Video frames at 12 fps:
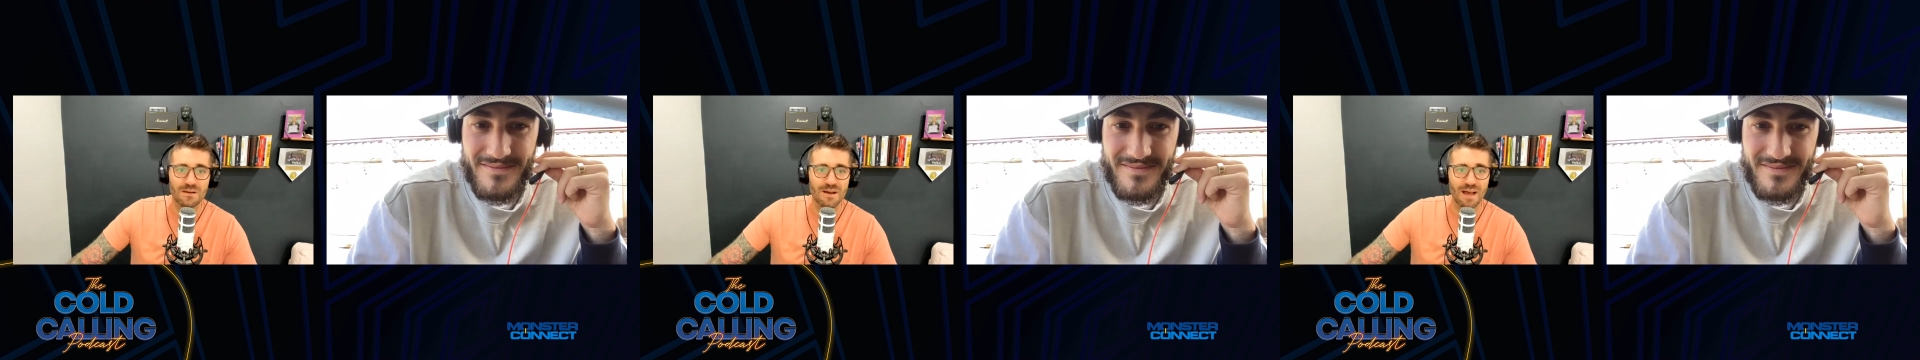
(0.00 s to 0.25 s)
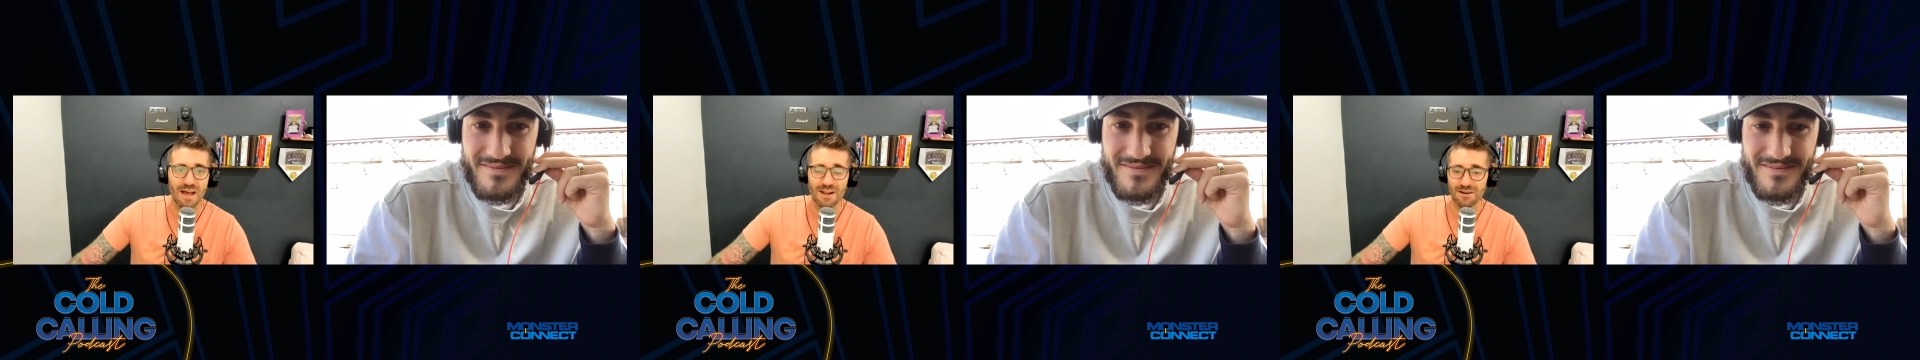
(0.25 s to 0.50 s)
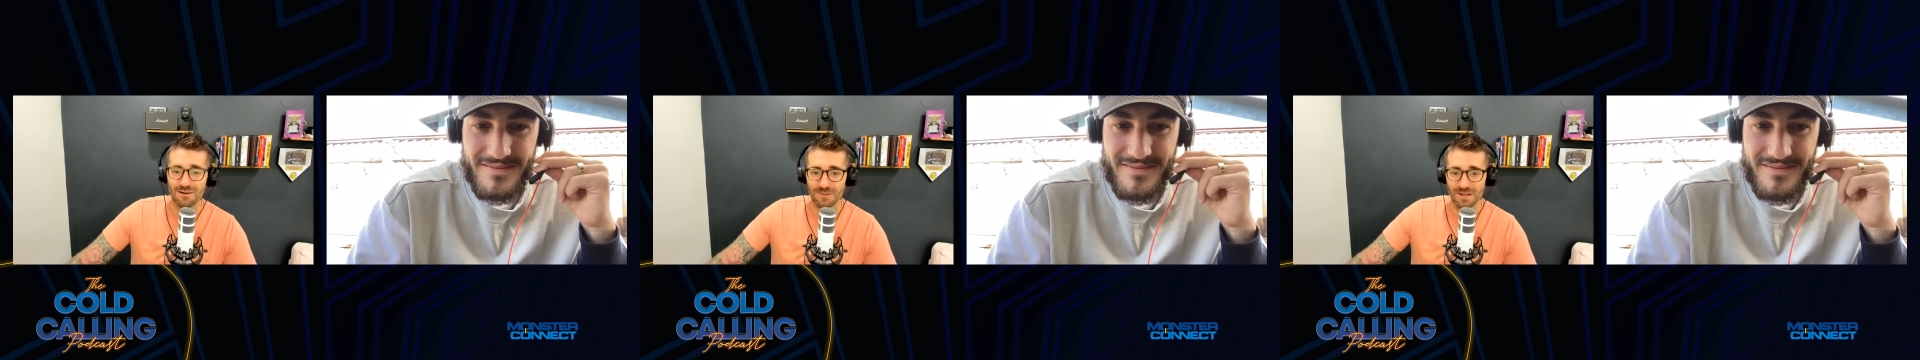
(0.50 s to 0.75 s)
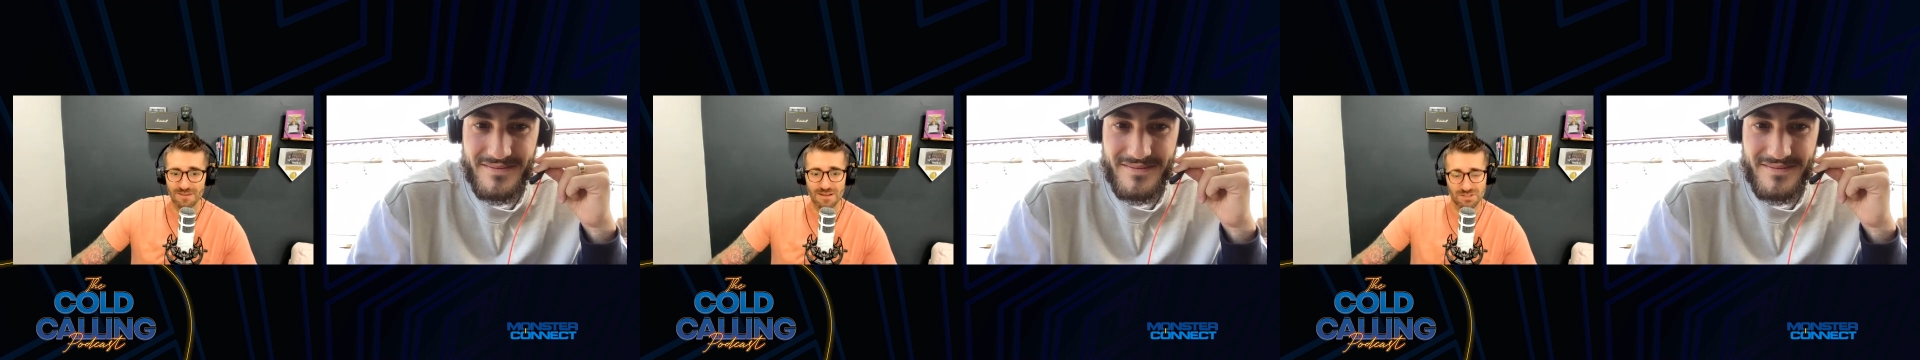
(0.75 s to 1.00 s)
Speaker 1: I don't know,
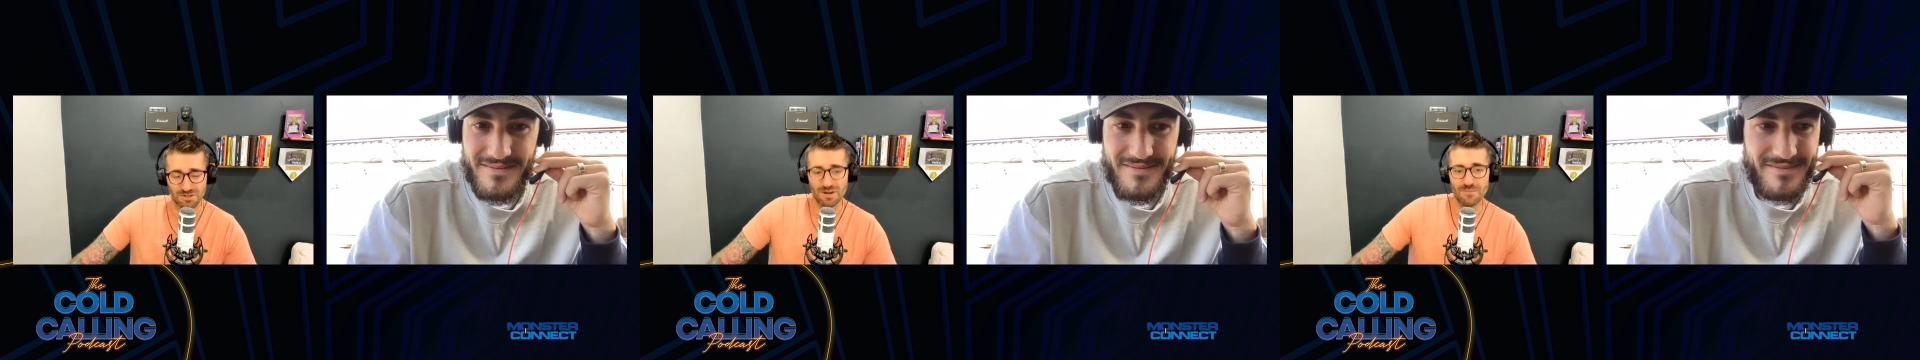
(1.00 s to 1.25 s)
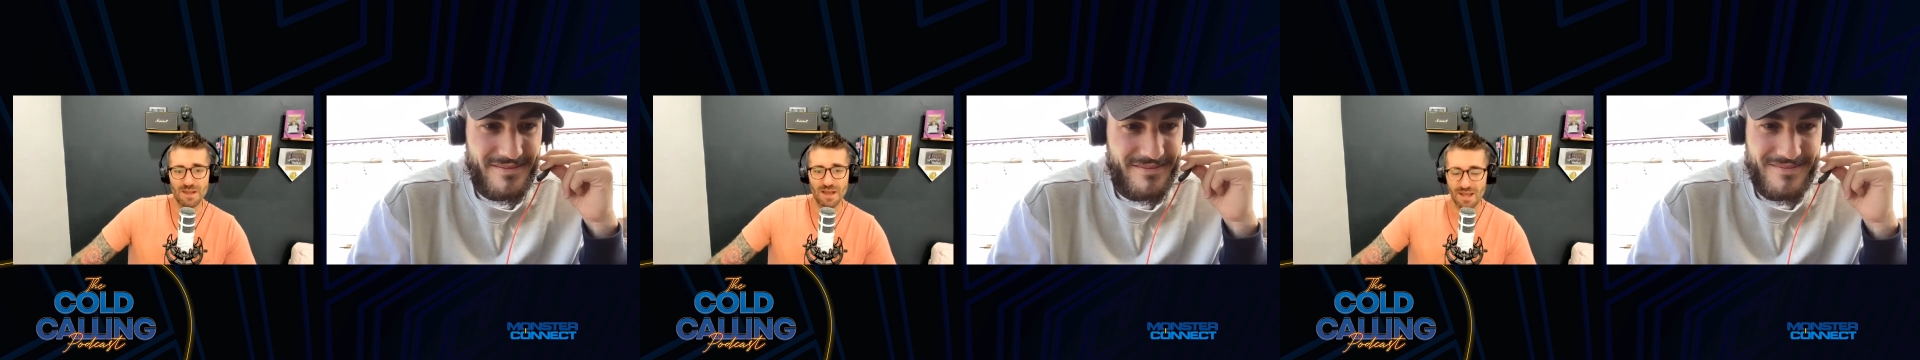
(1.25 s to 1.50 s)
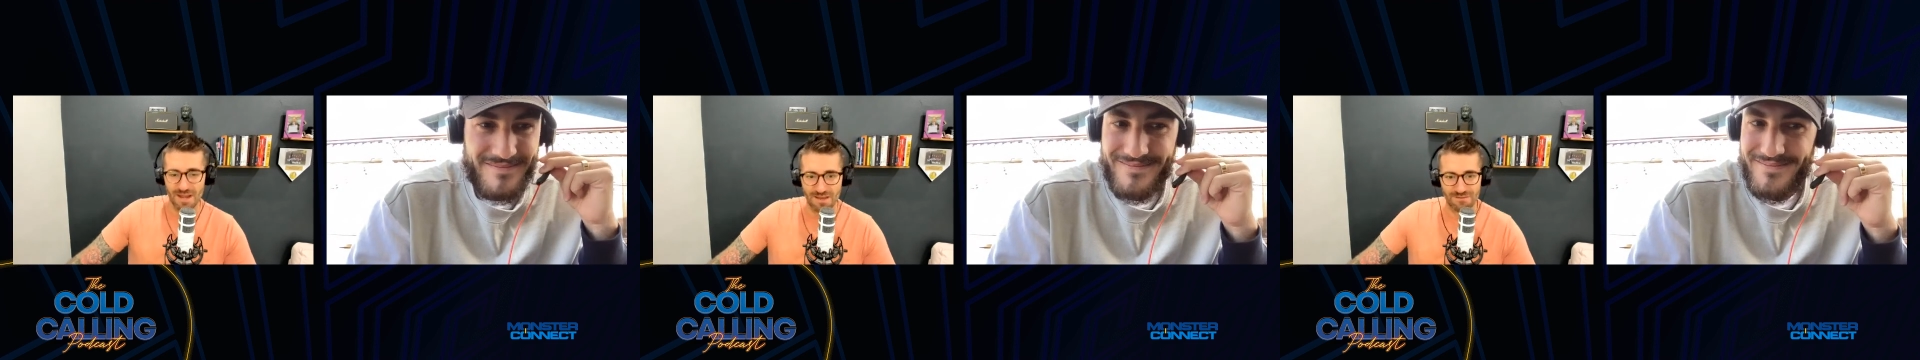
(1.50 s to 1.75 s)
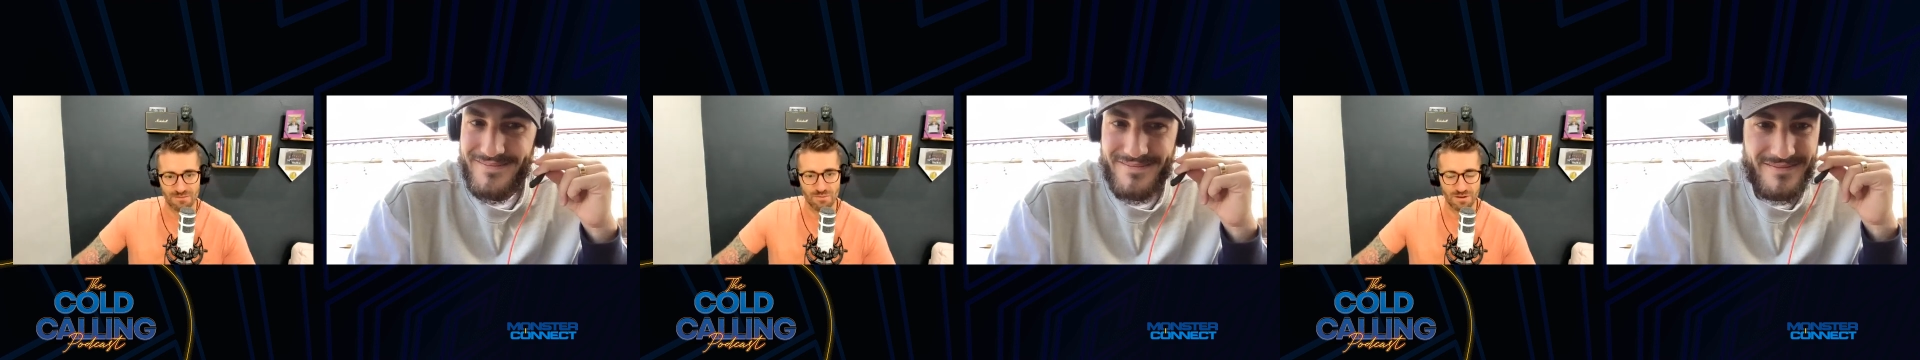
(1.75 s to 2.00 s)
man. That was creepy. I had a
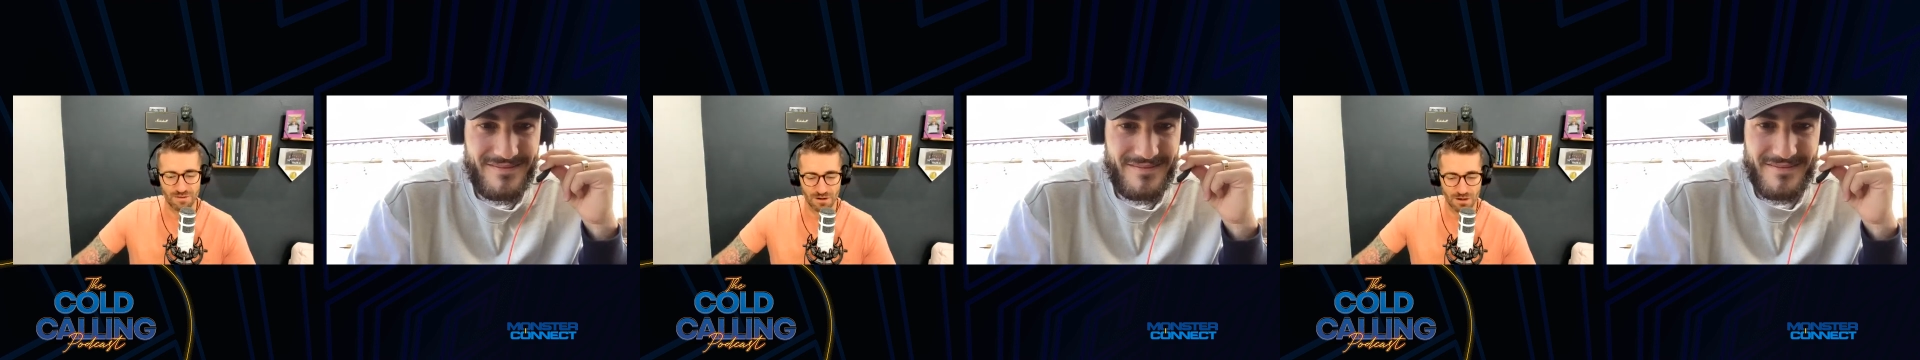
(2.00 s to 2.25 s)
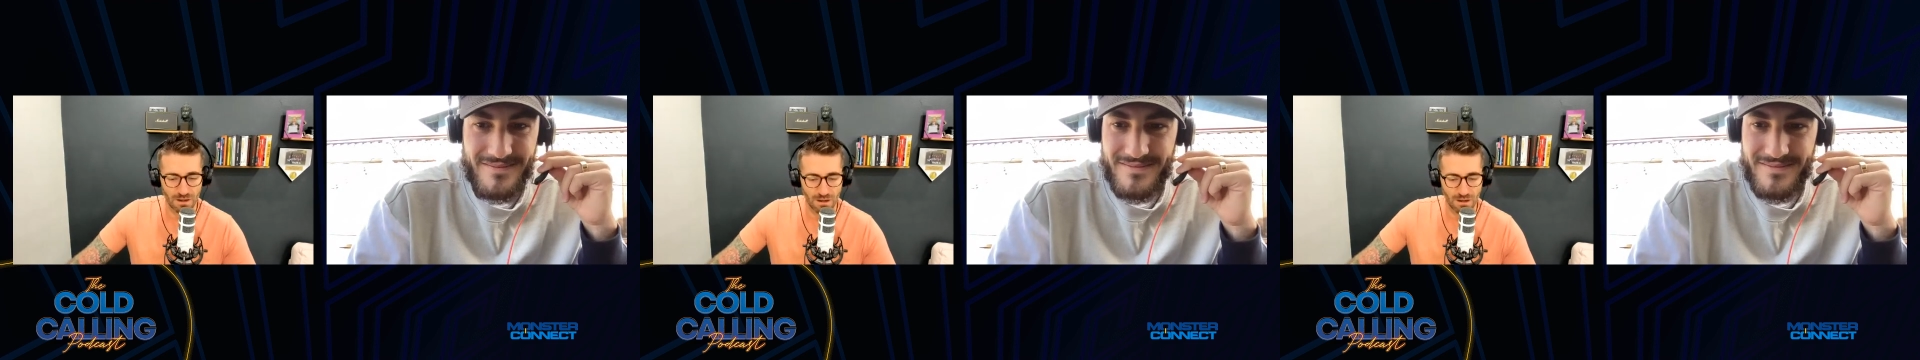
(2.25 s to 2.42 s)
heavy breather.